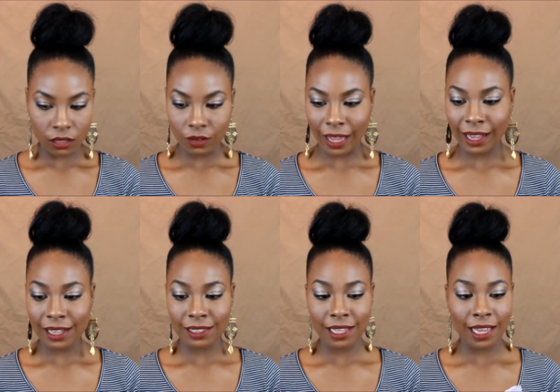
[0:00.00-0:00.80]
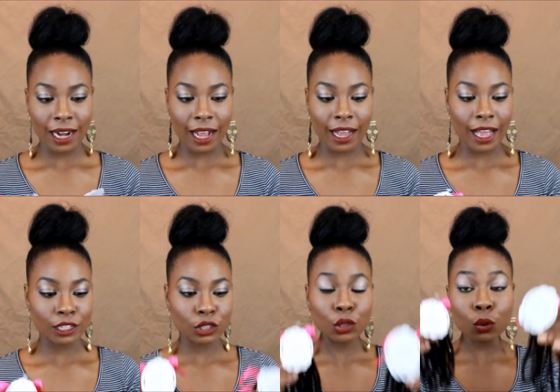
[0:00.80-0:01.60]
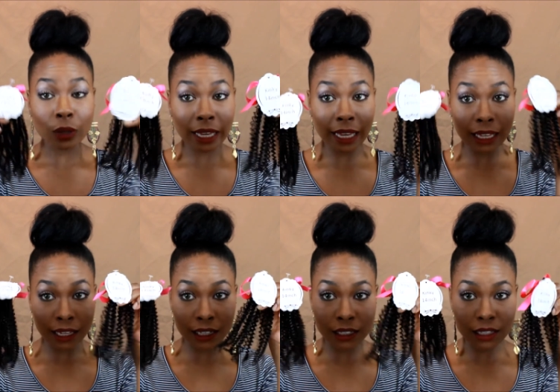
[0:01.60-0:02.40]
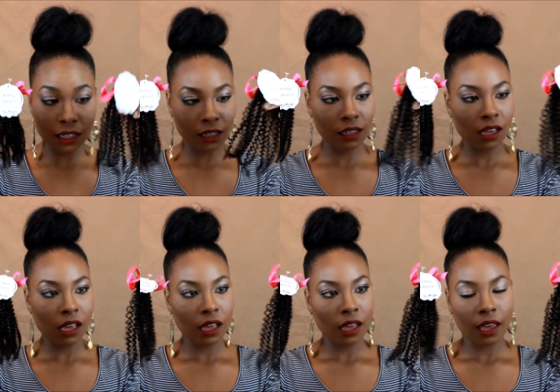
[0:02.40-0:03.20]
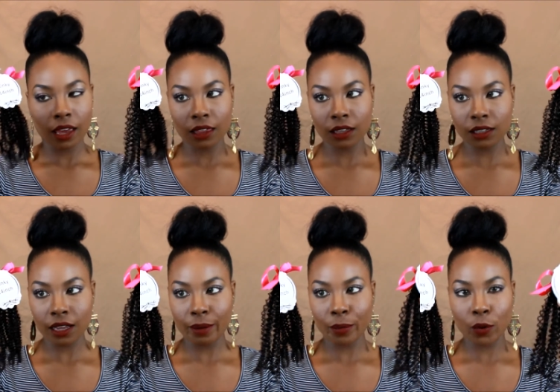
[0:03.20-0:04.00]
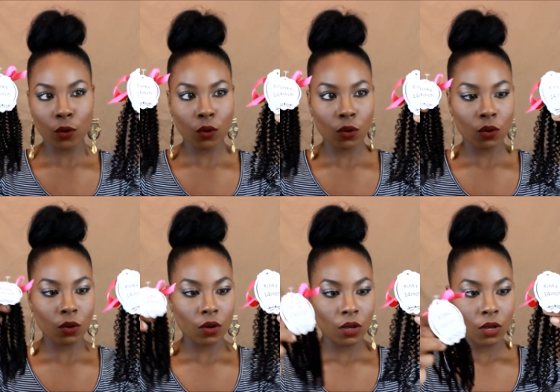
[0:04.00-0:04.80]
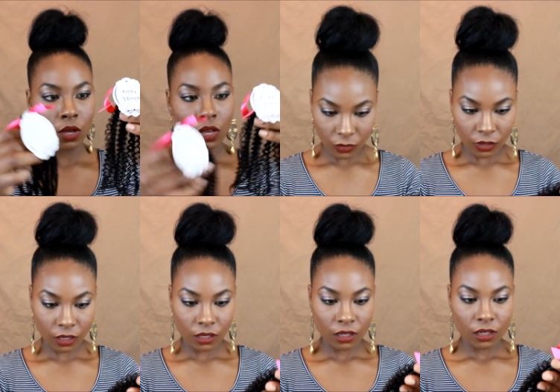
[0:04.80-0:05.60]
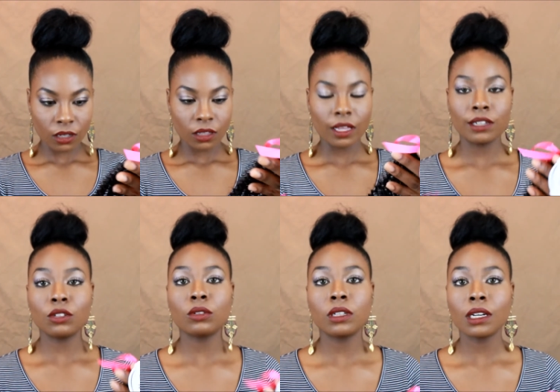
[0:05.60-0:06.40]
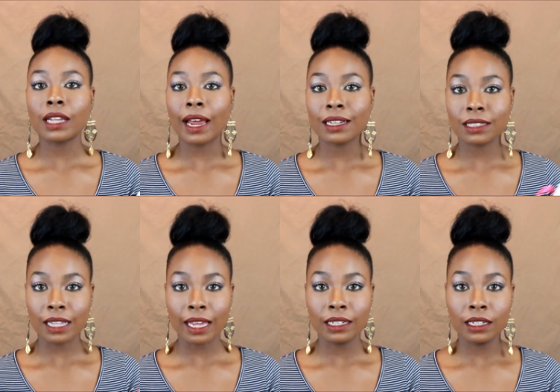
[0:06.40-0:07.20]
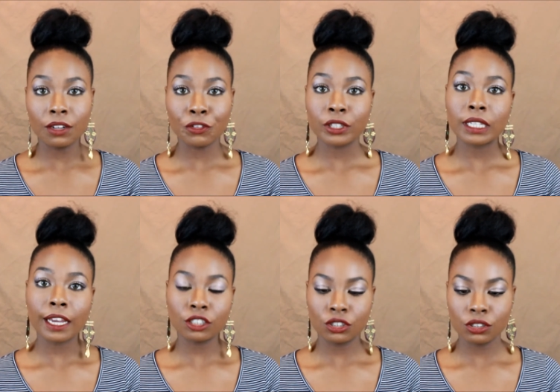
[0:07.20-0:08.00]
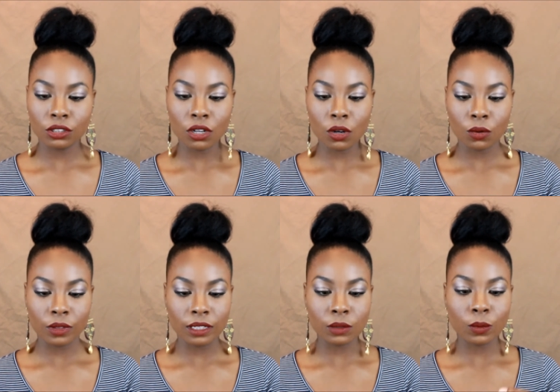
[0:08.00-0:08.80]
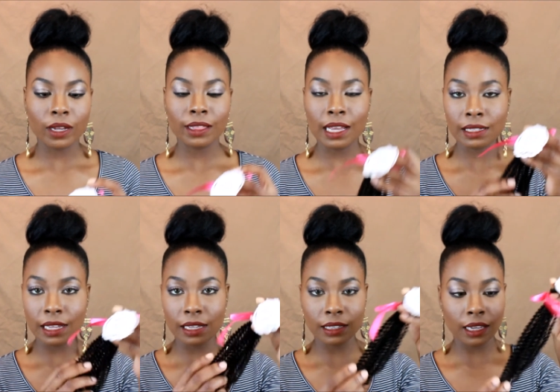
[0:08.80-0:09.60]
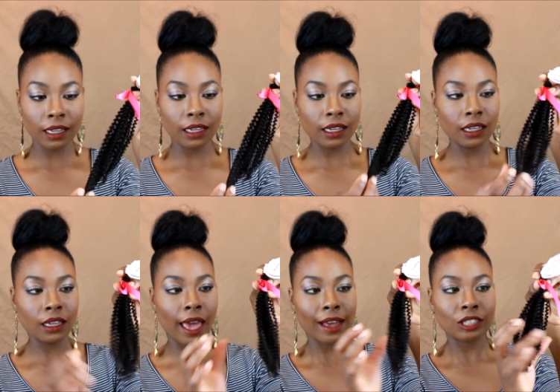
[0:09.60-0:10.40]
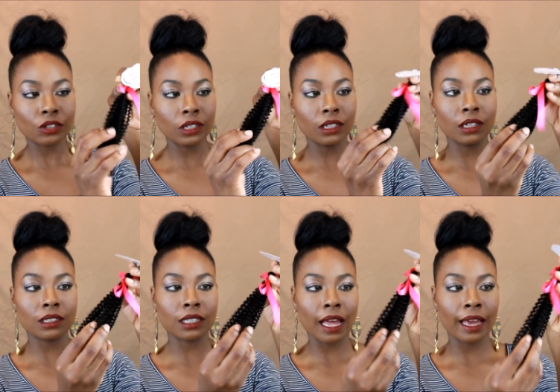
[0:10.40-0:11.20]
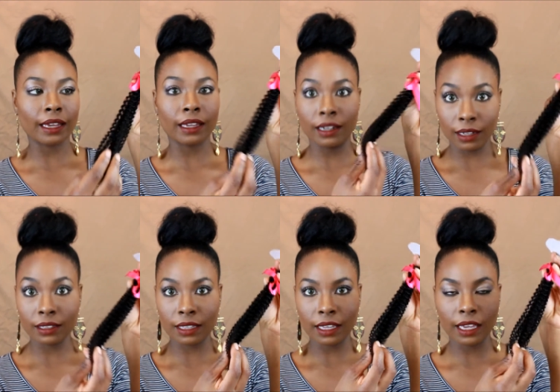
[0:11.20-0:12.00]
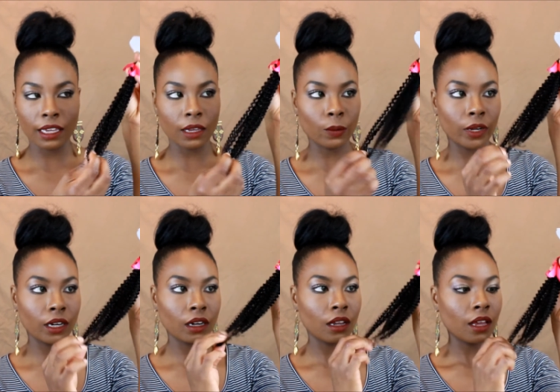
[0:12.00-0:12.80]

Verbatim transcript: so like I said, I got two kinkies in the sample. They do look like slightly different textures though. This one that says kinky actually looks like it is the kinky one.